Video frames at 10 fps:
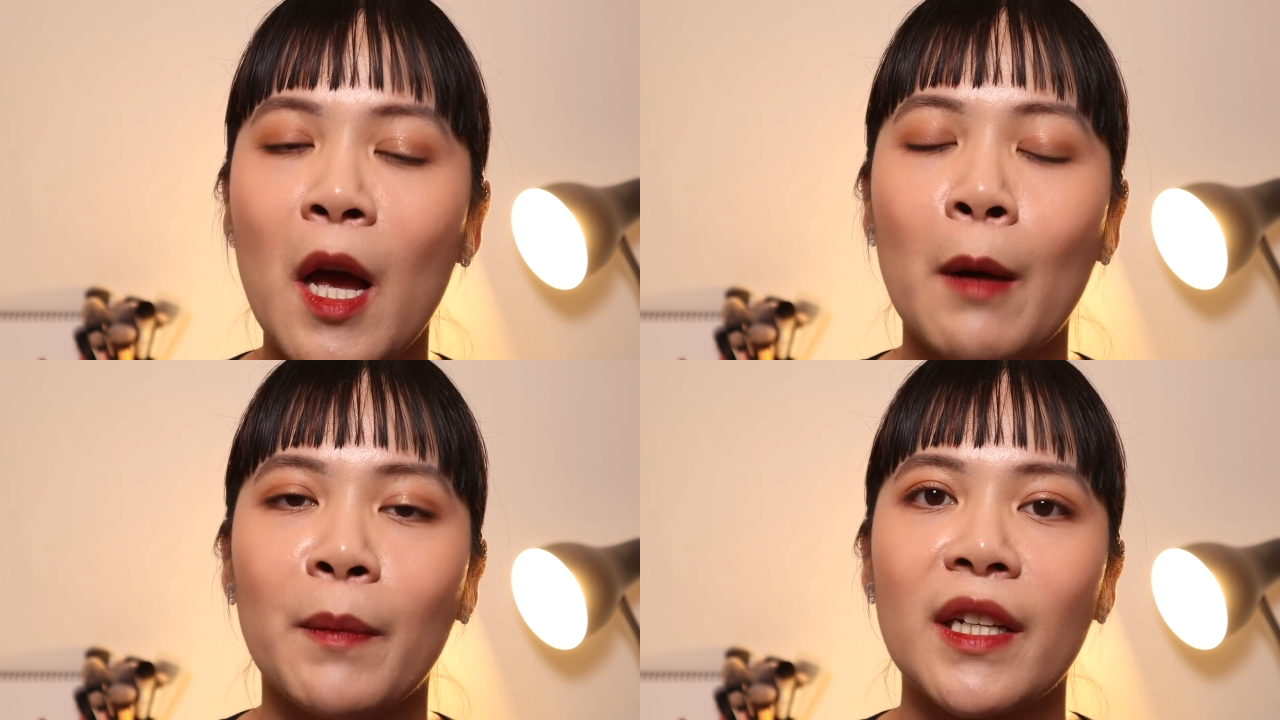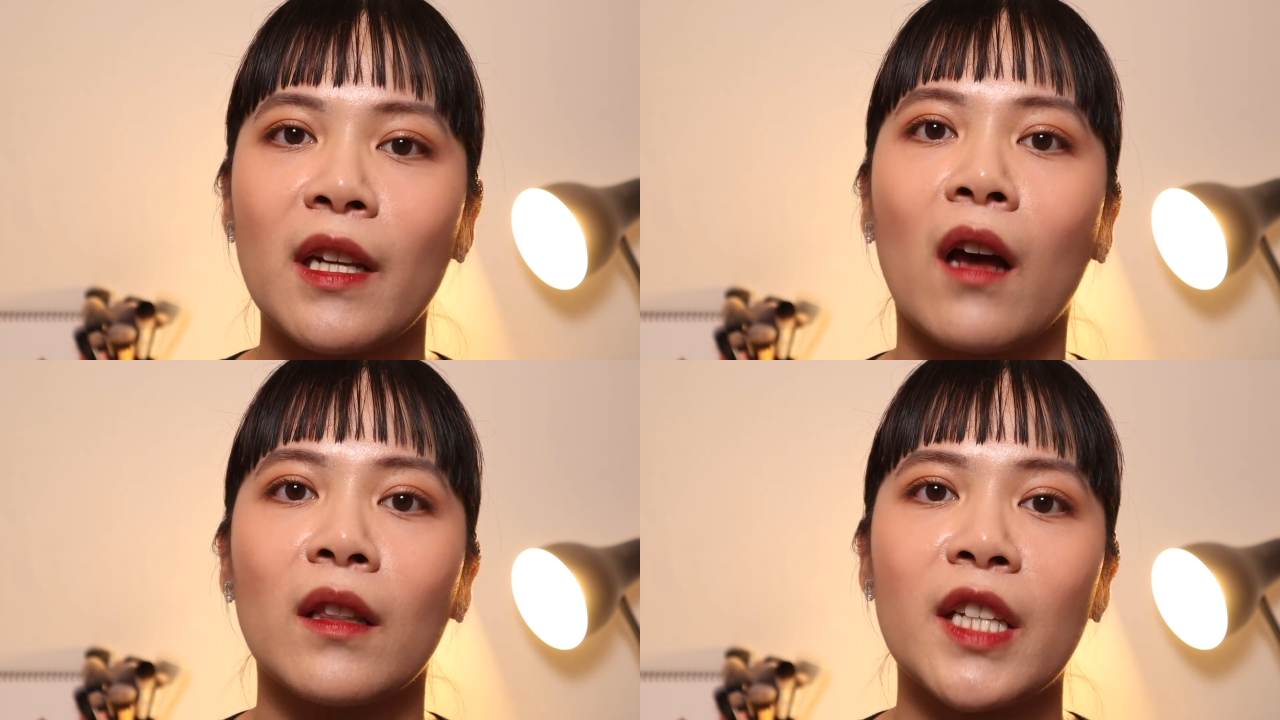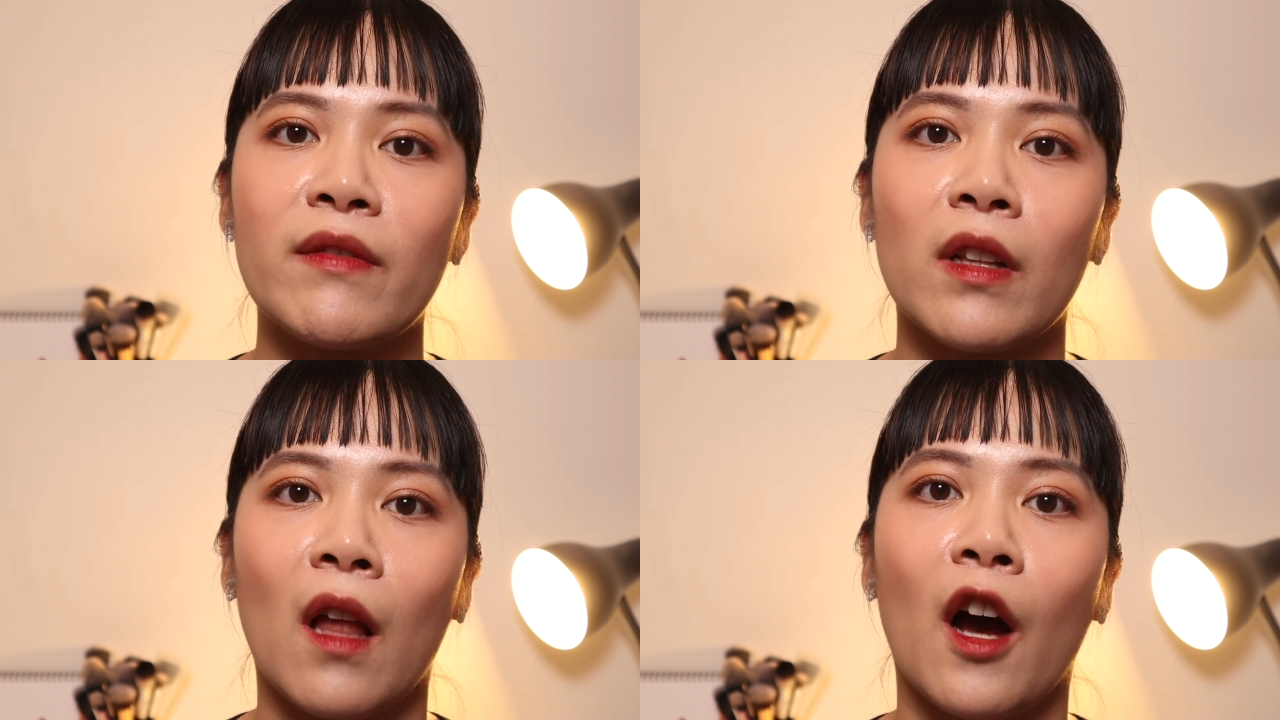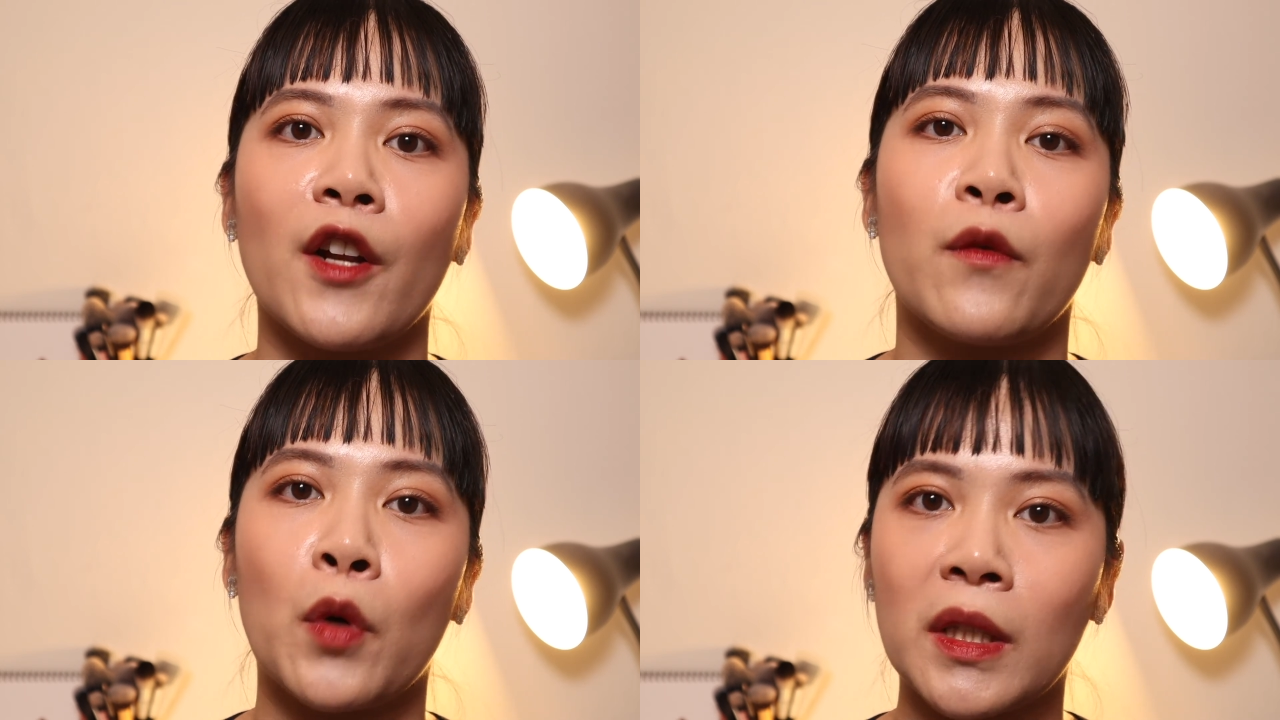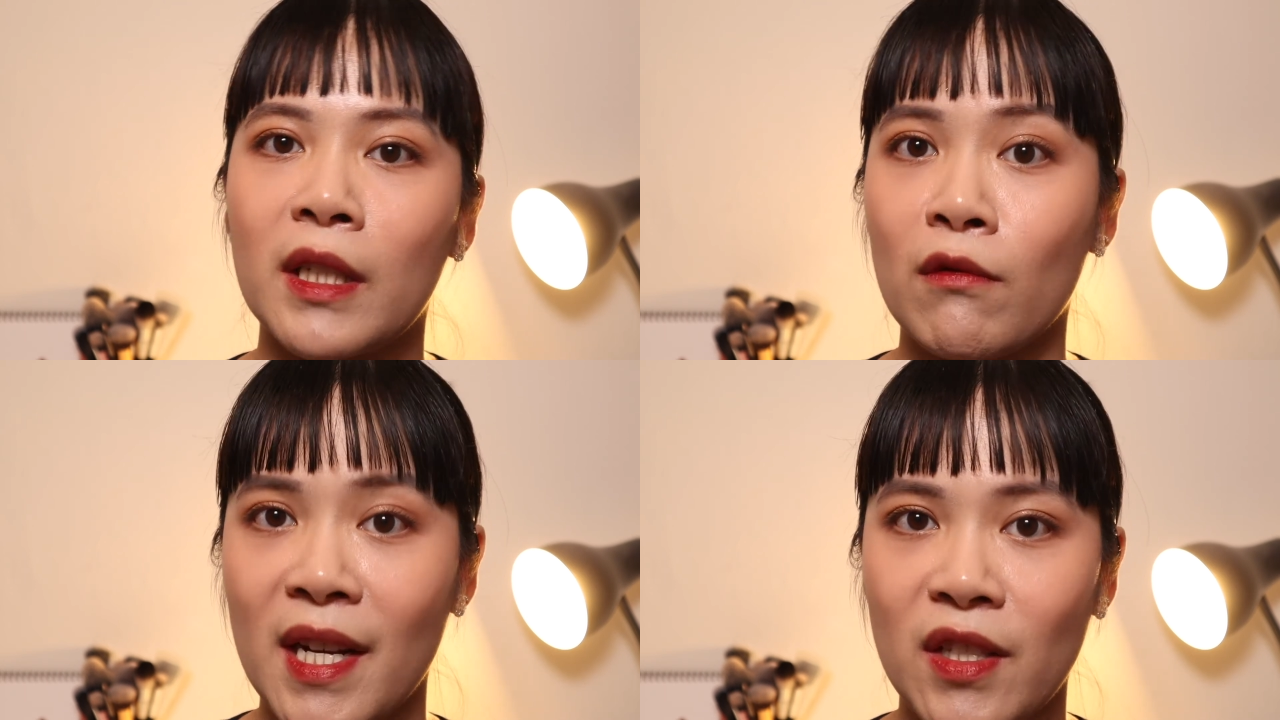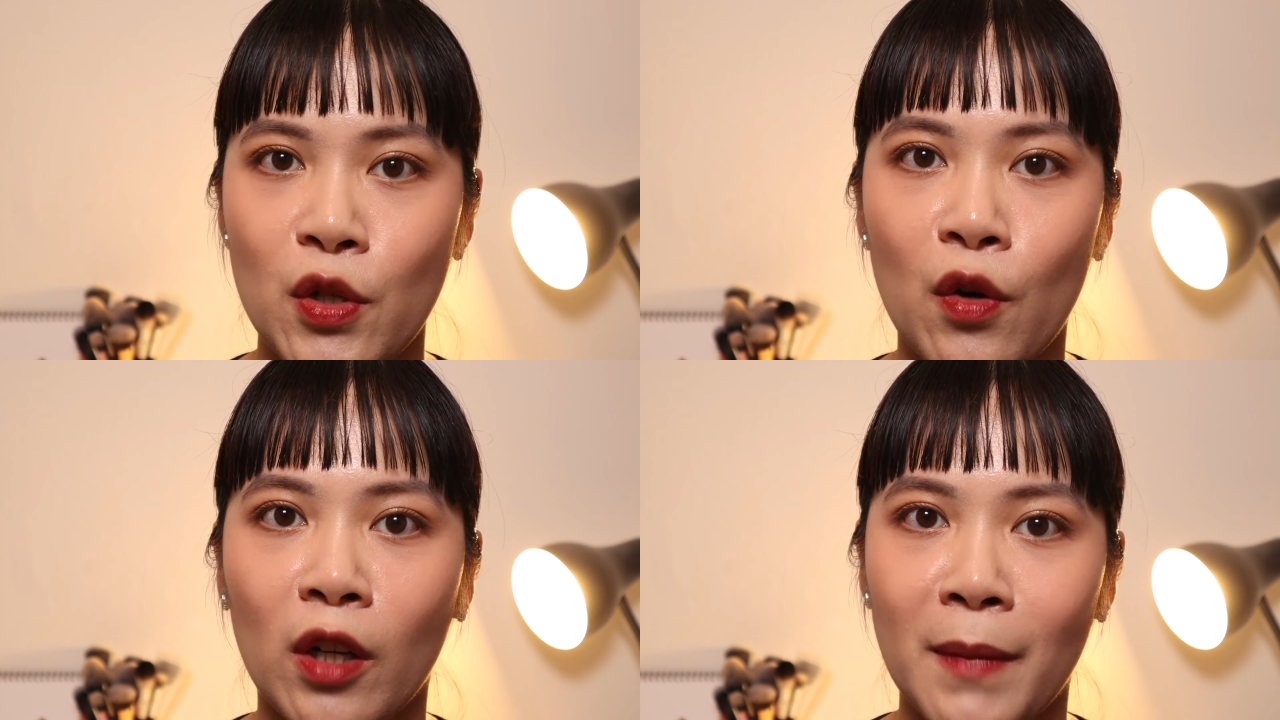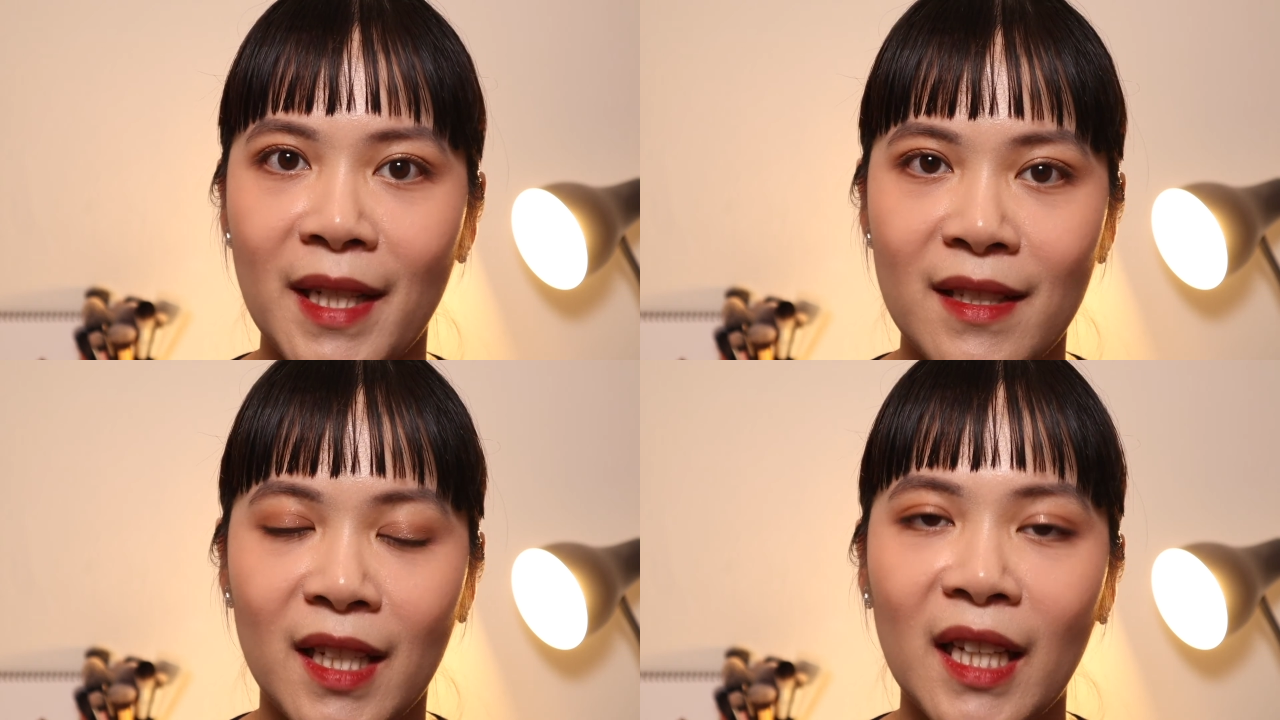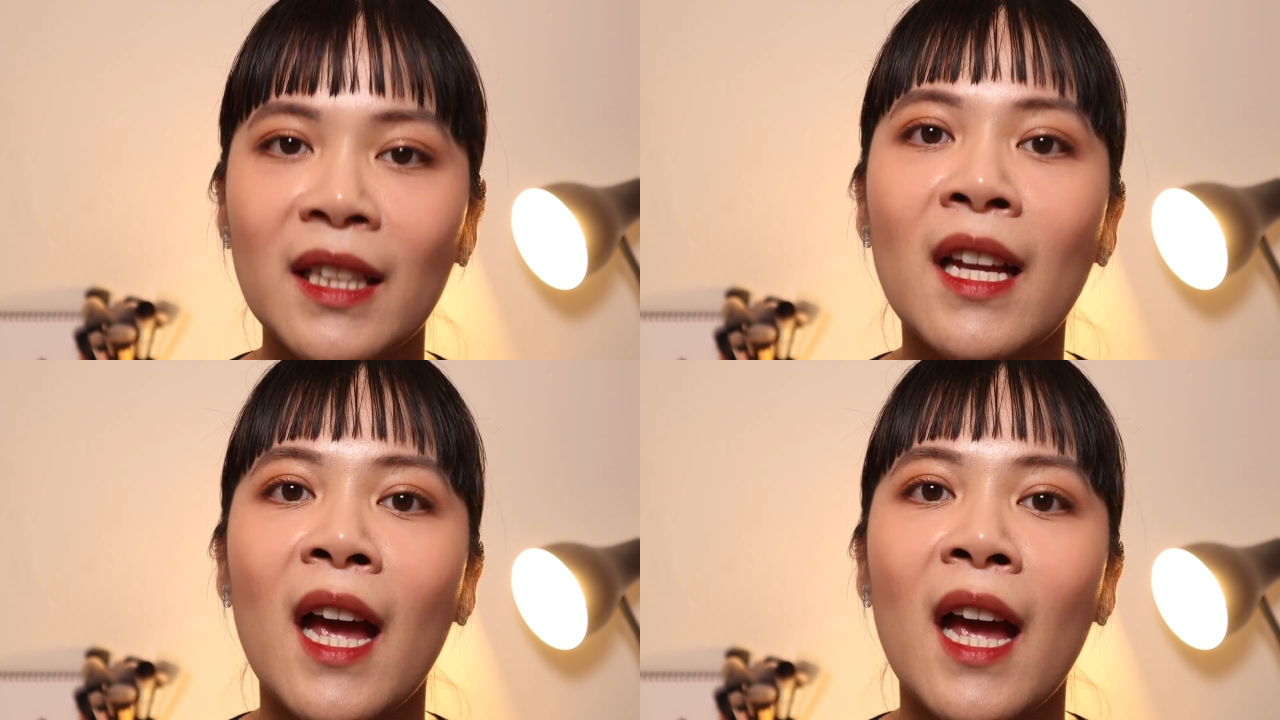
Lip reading: but not leave a lot of oily residue on my skin.